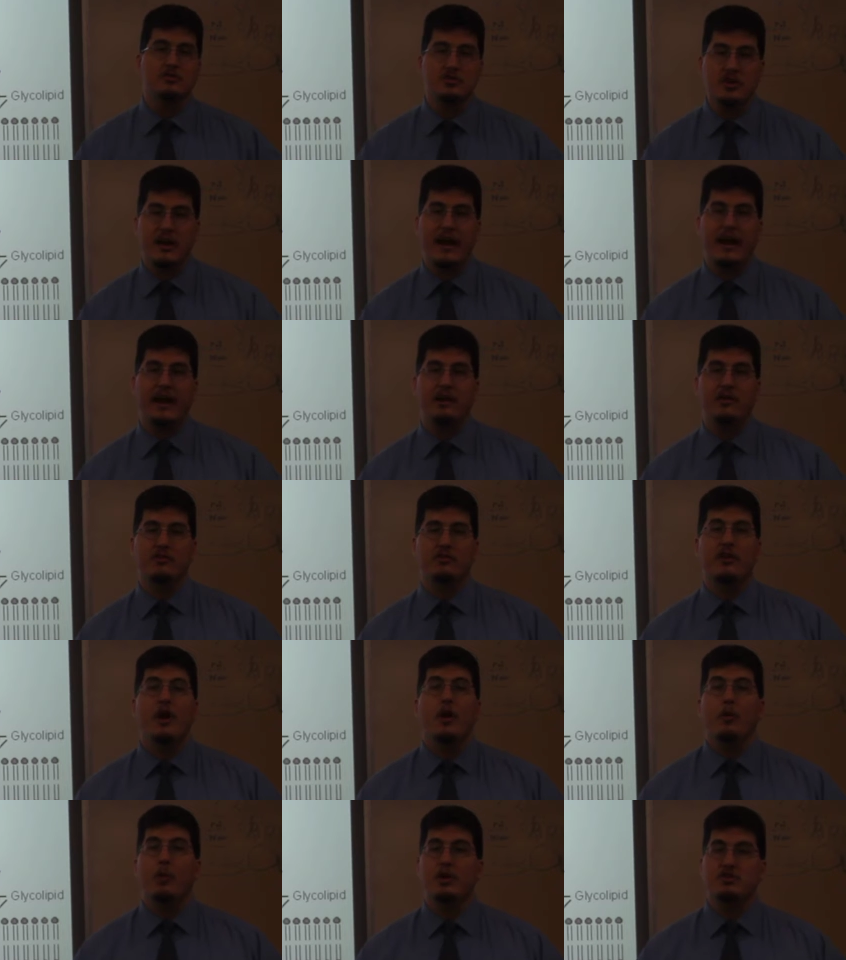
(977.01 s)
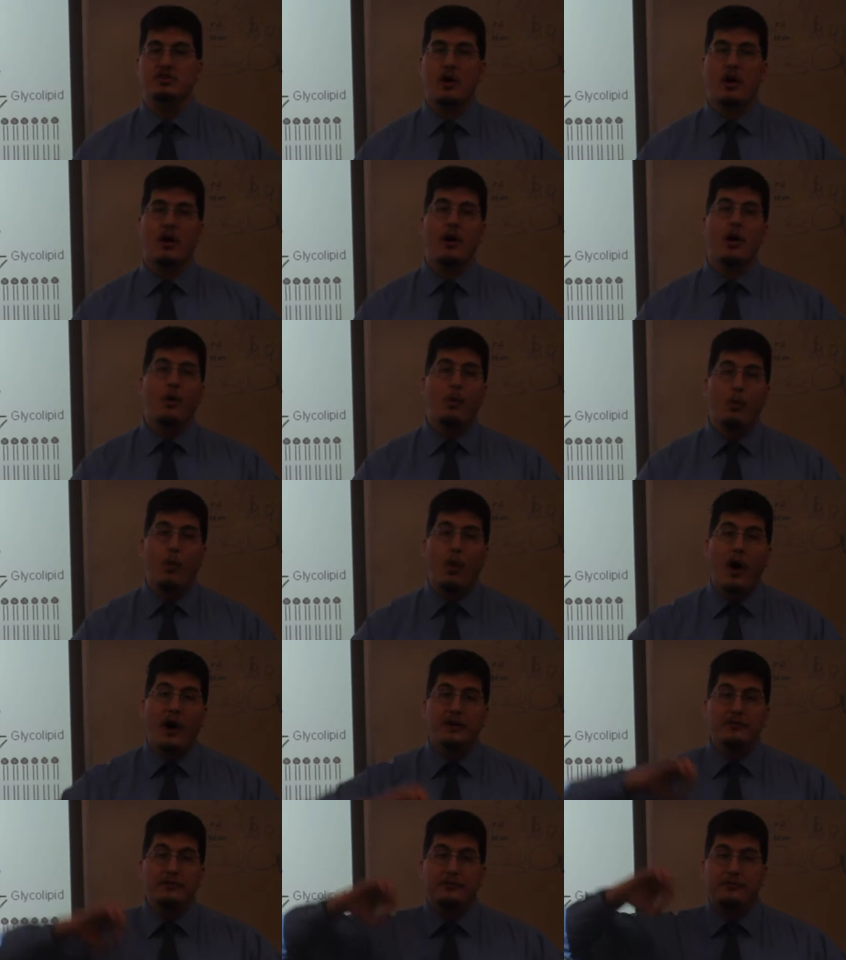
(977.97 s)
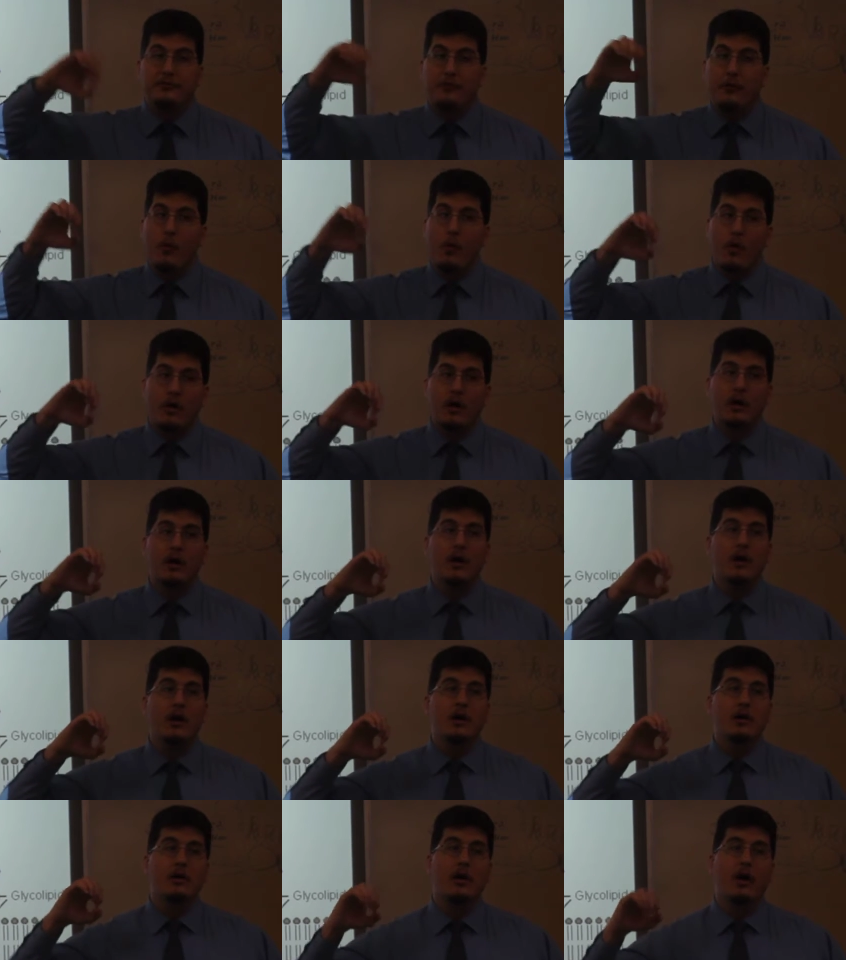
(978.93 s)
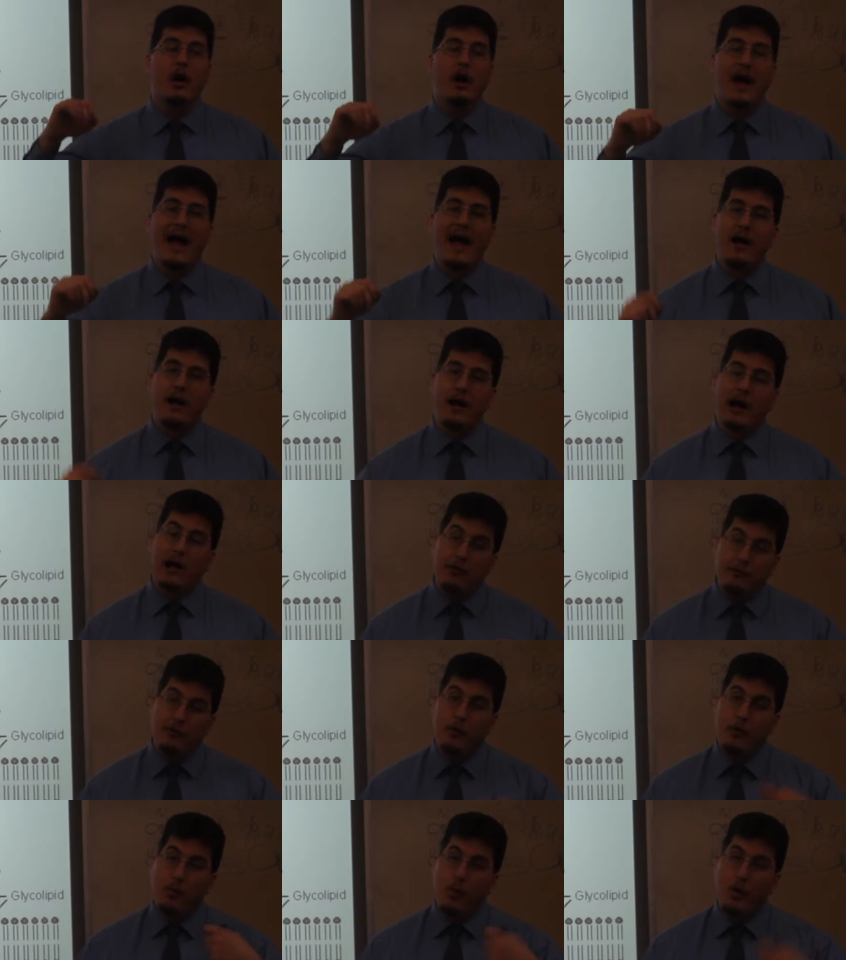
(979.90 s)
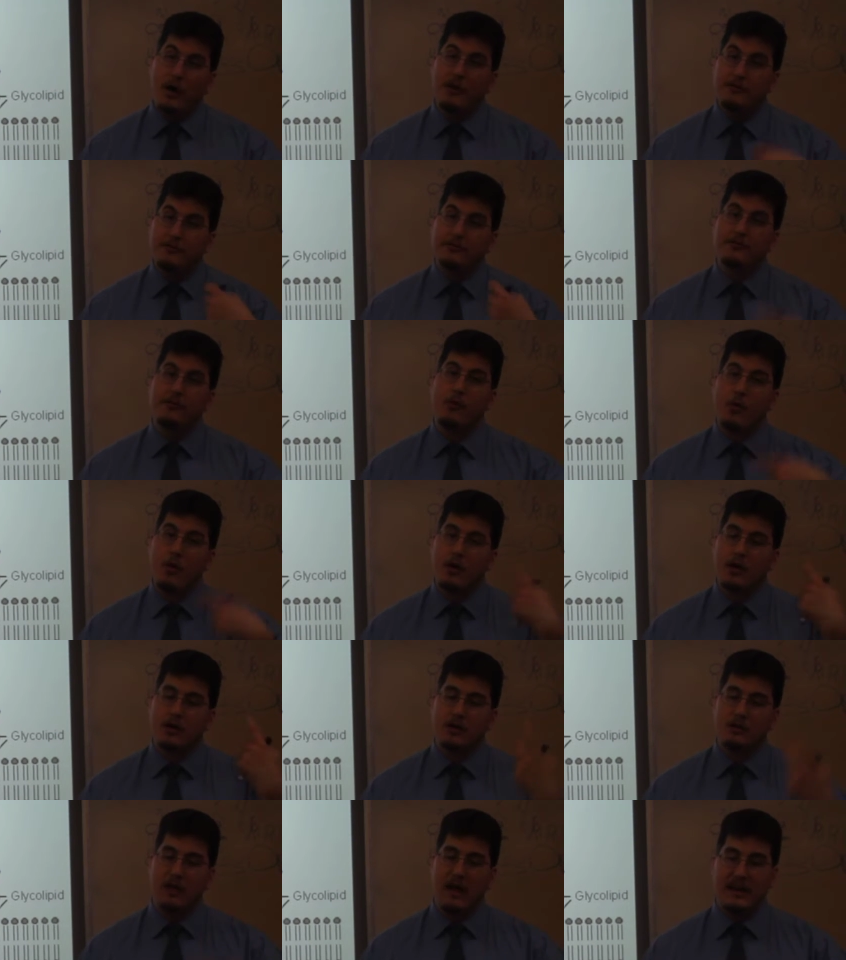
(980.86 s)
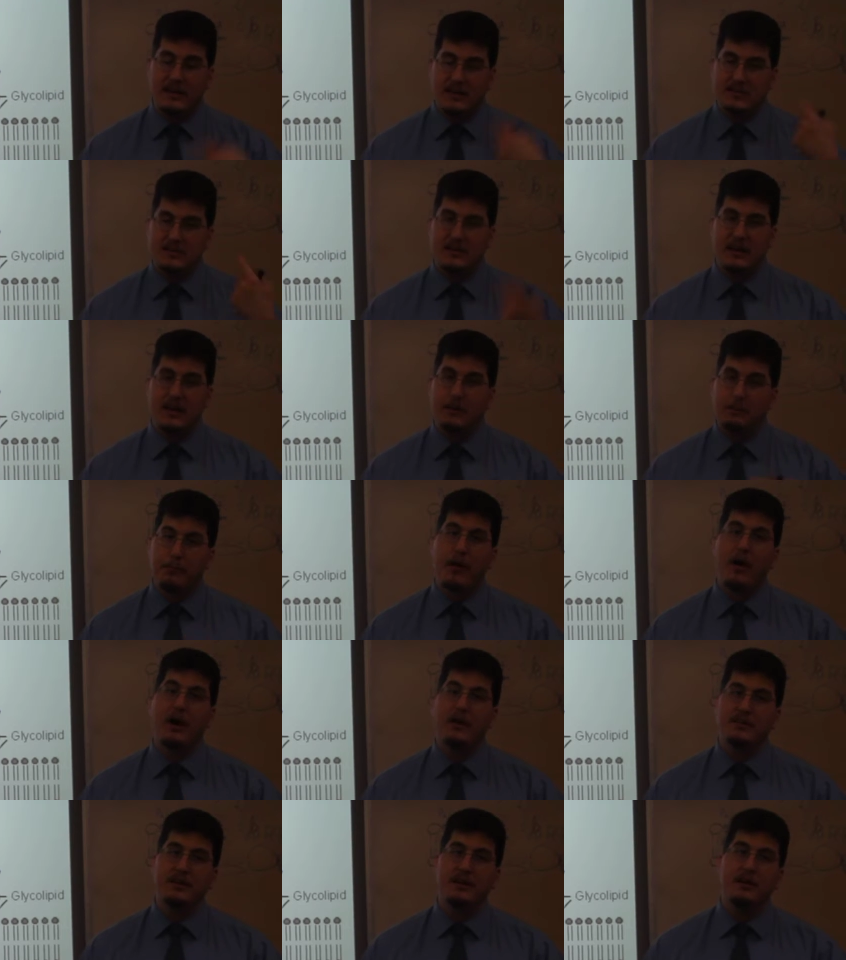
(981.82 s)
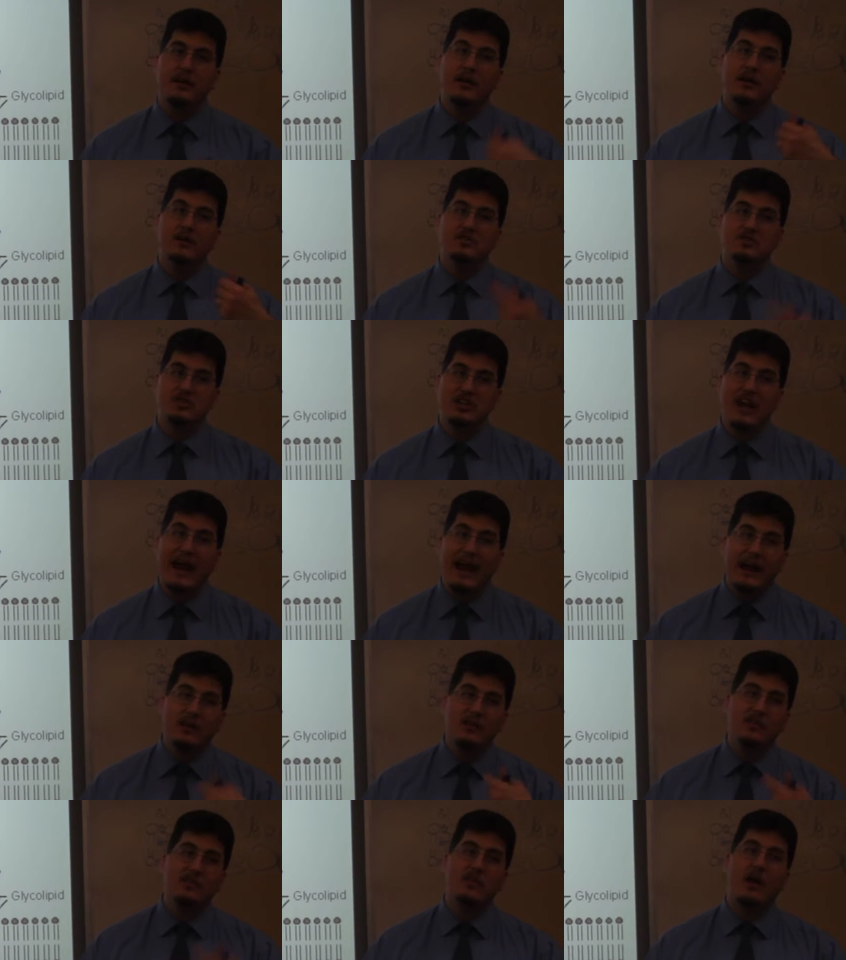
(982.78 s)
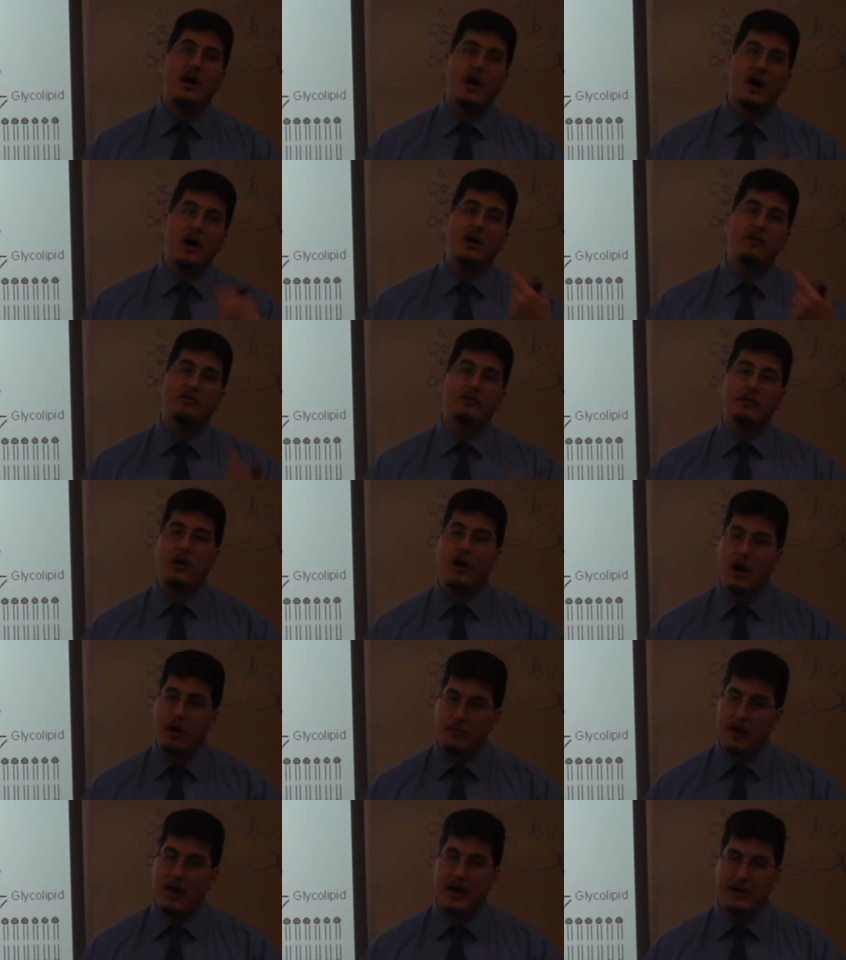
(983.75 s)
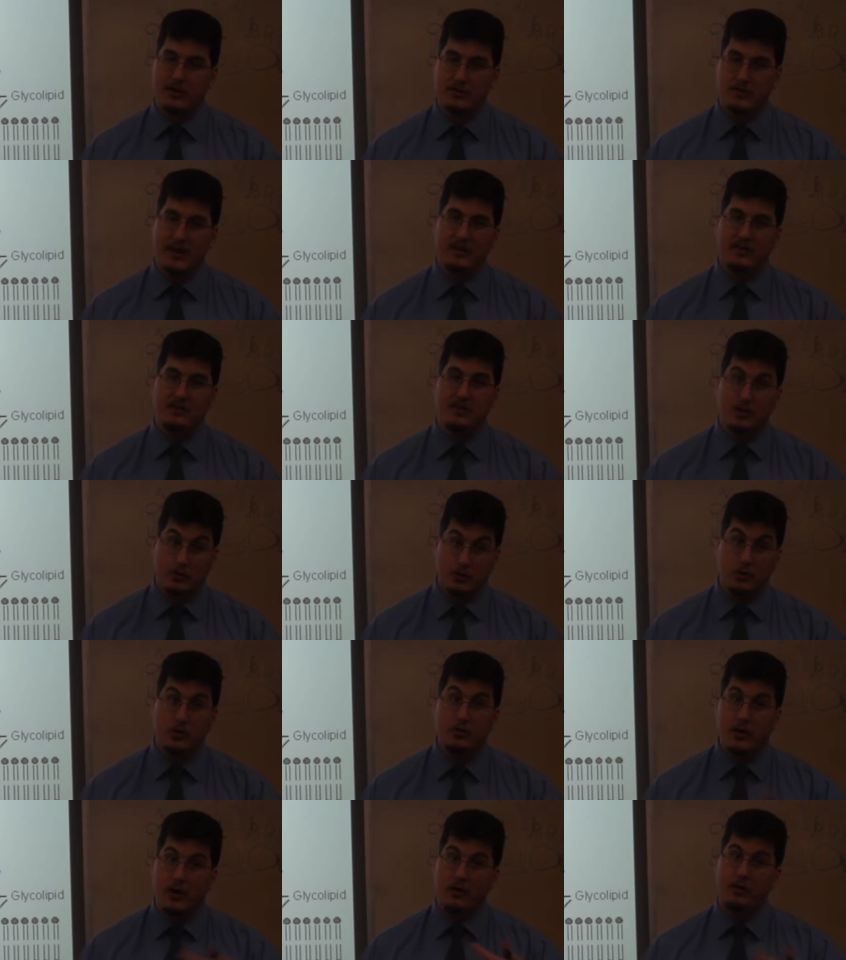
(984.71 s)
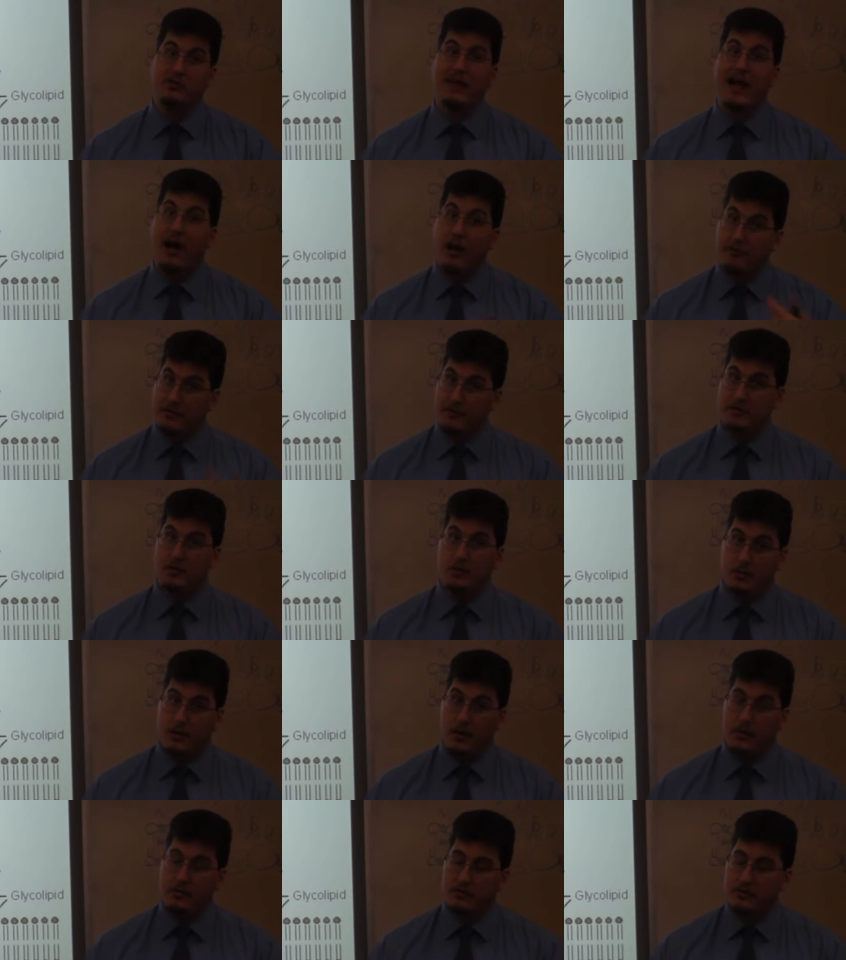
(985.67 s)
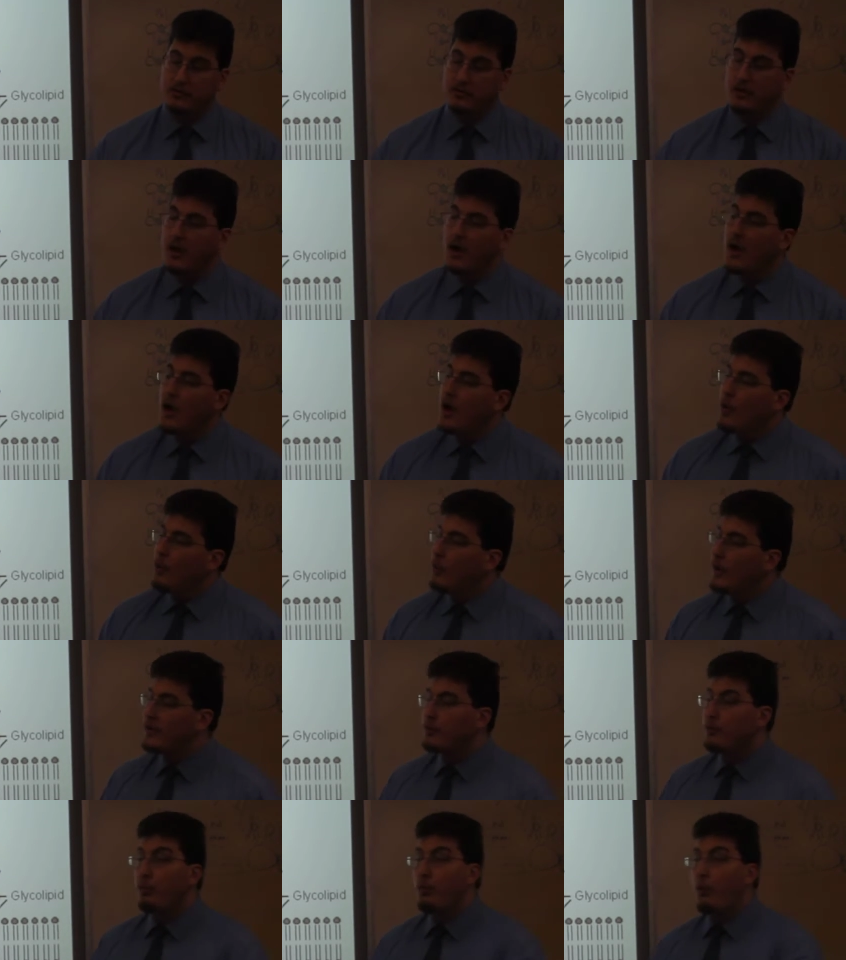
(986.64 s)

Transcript: chains, which are alpha-1,4 glycosidic bonded chains of carbohydrates, glucose, alpha glucose, with